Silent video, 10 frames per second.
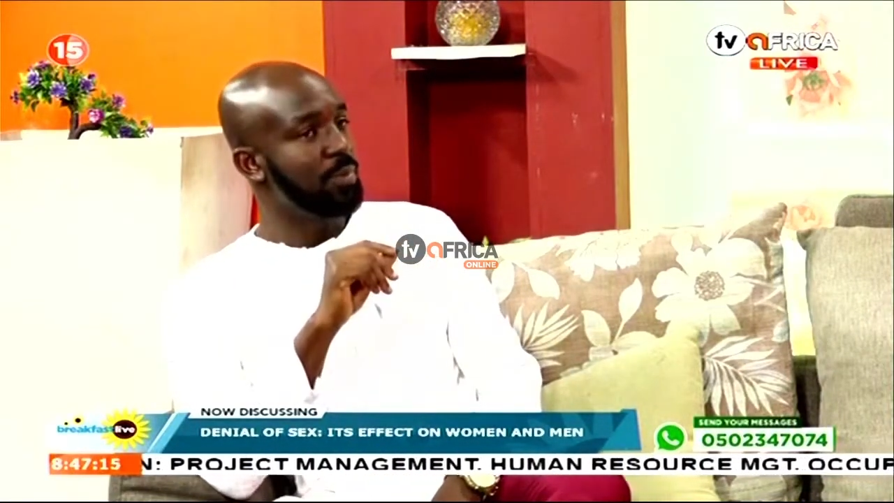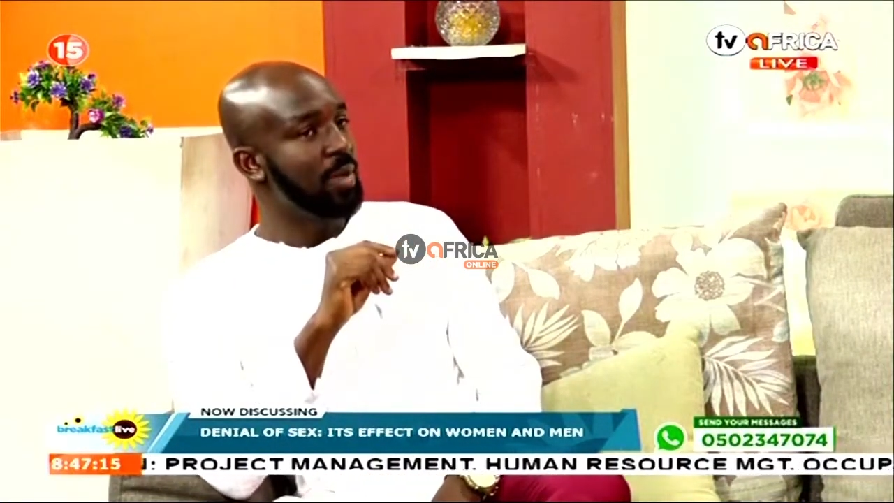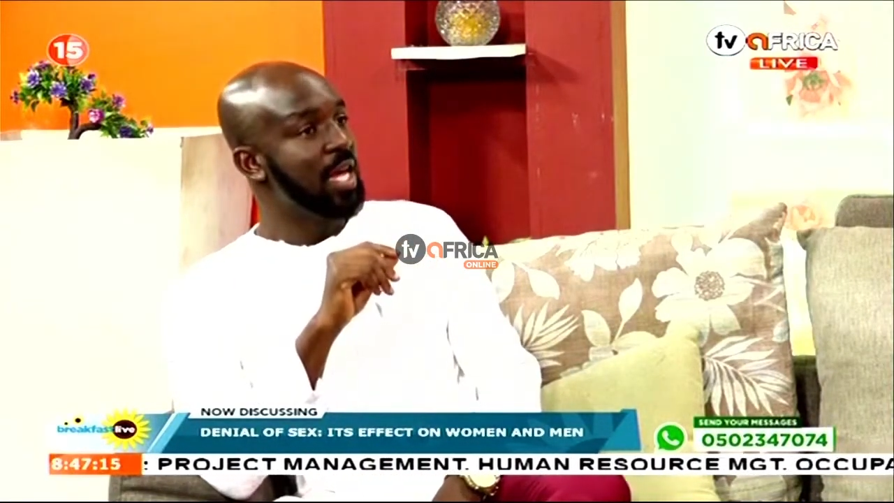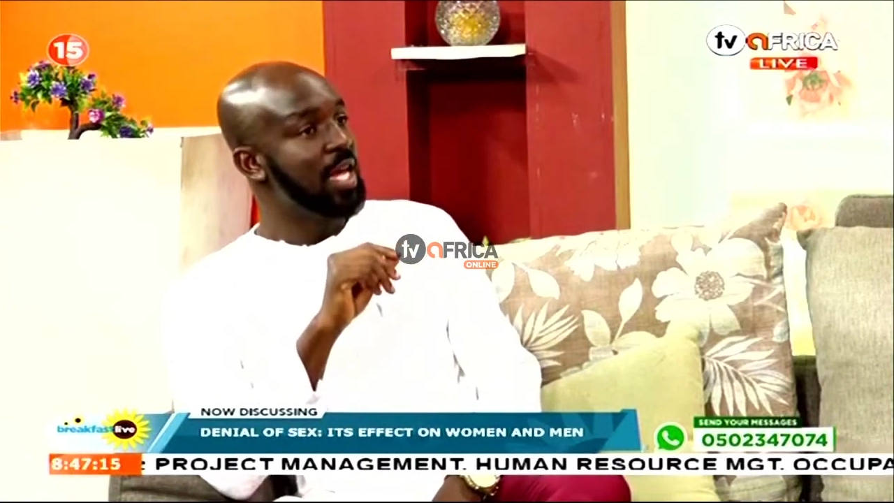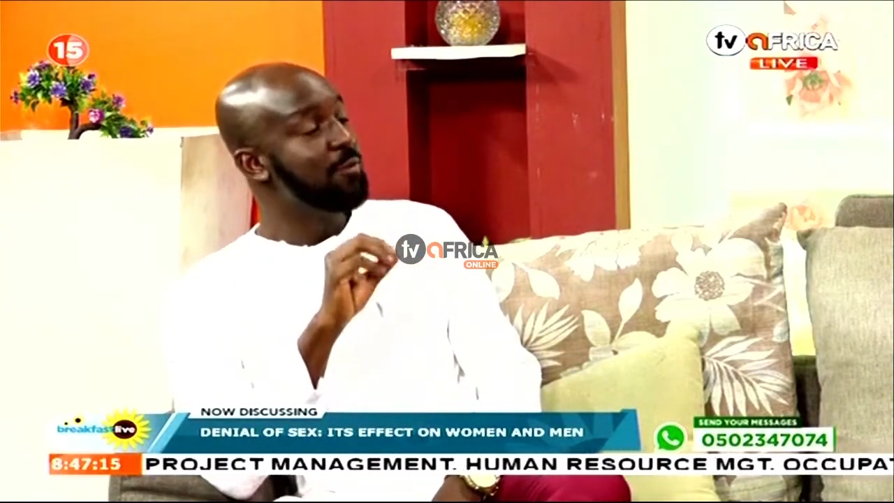
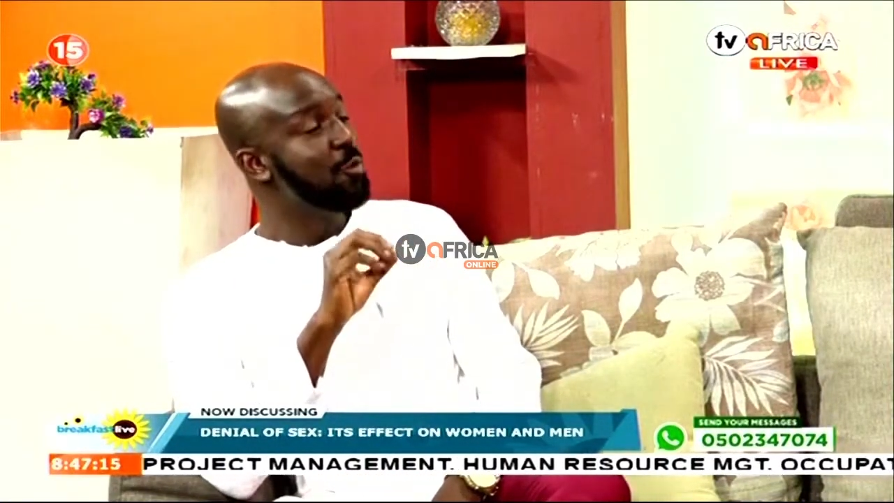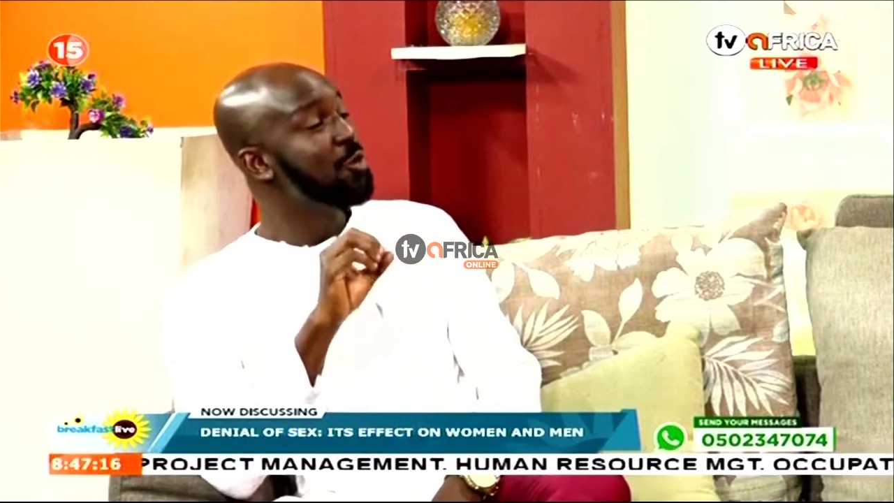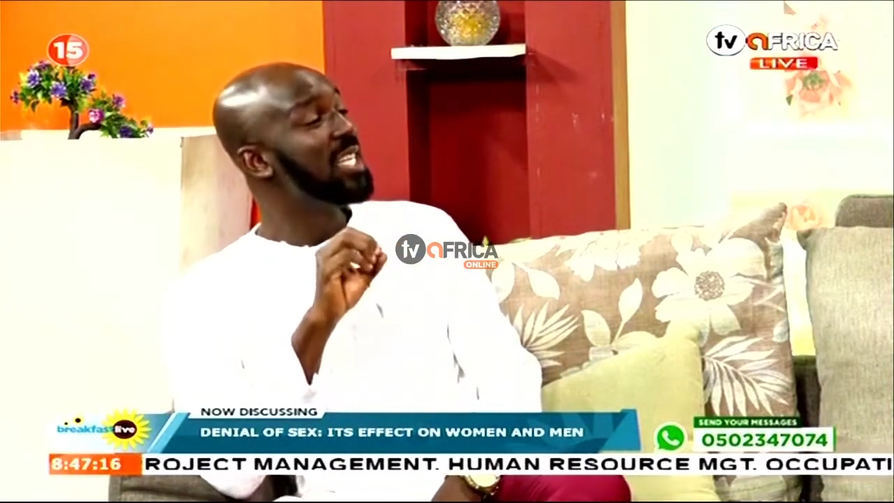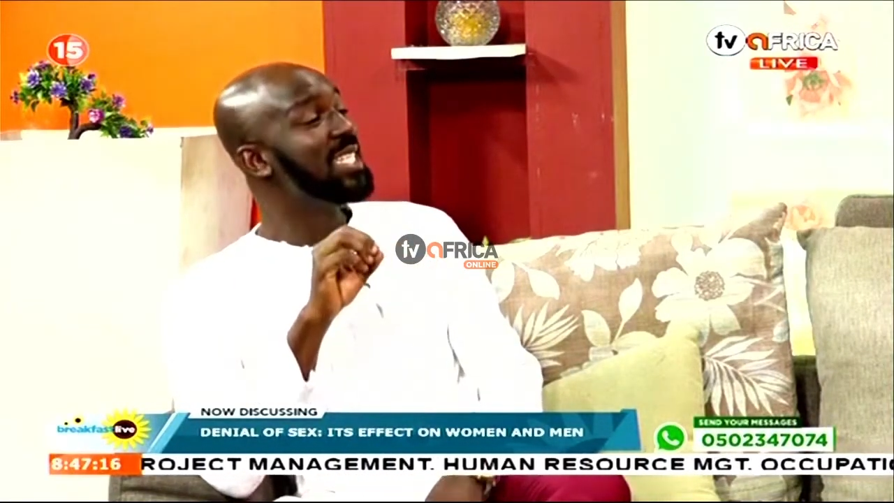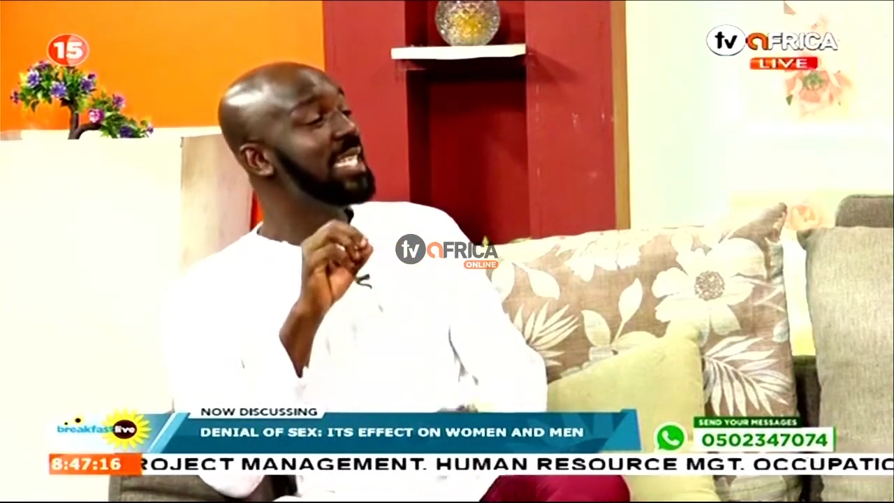if you
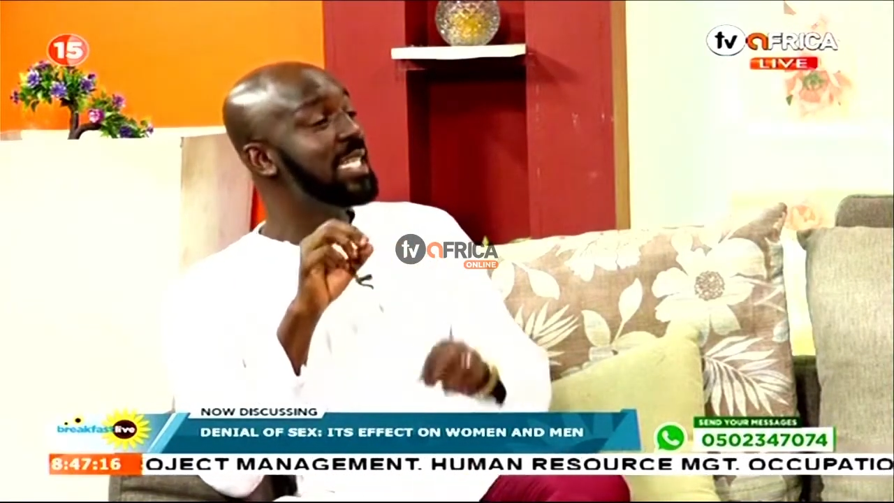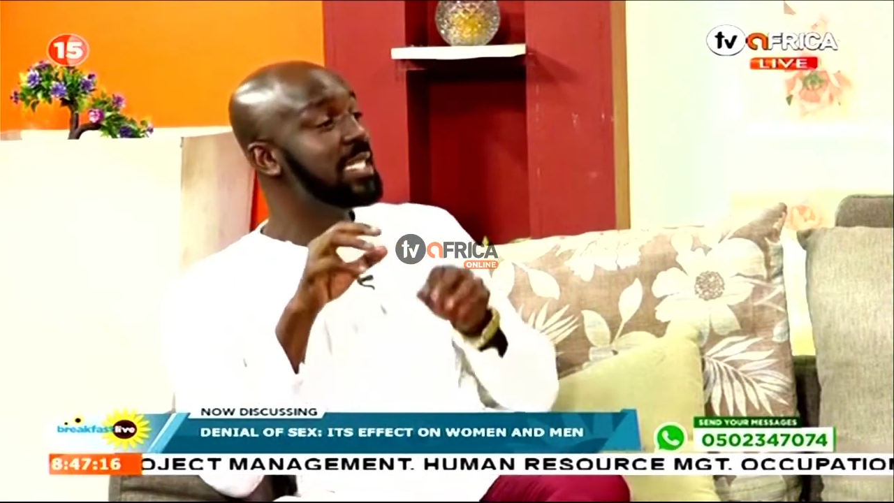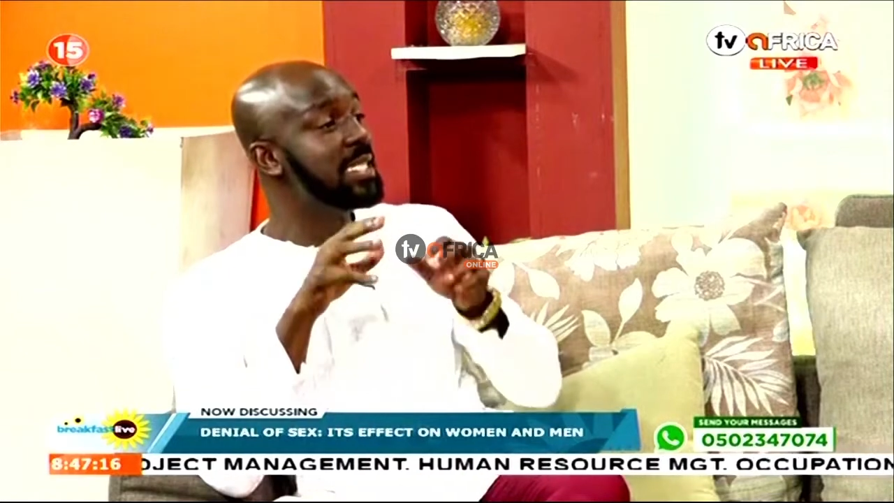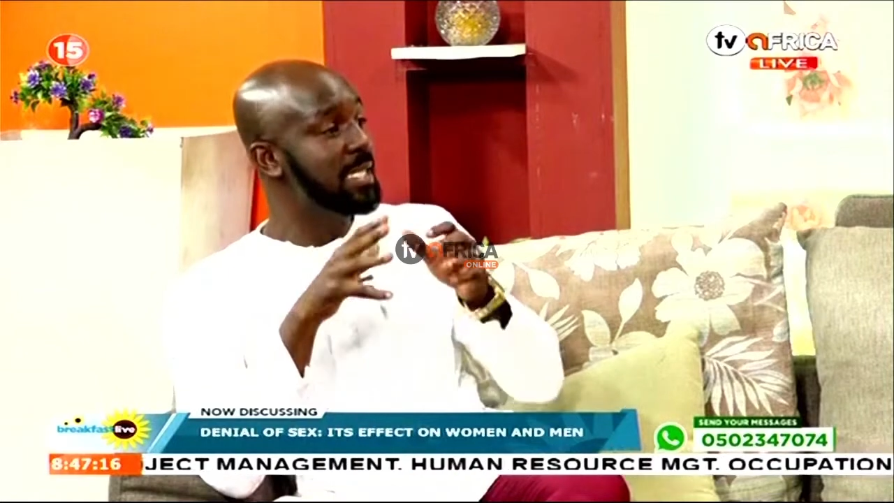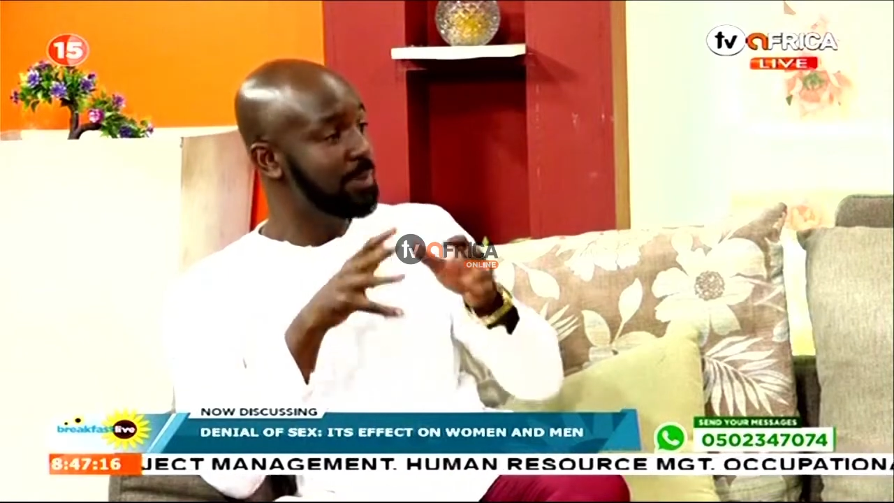really dig
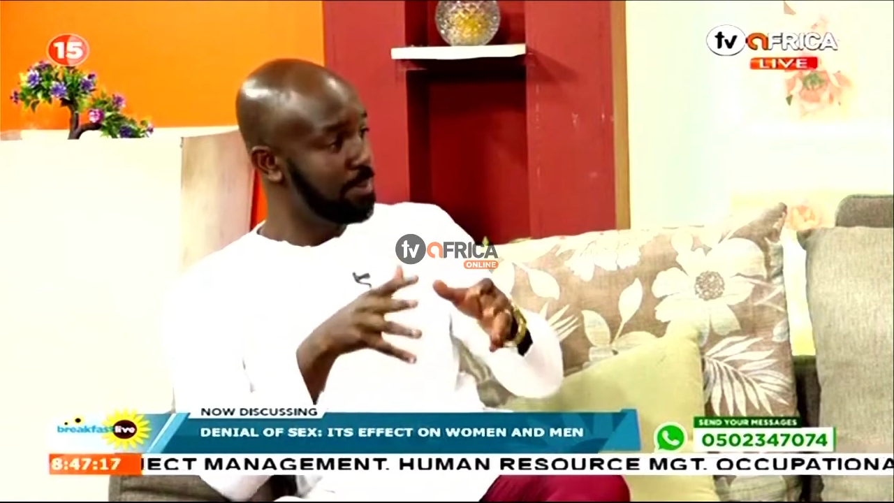deep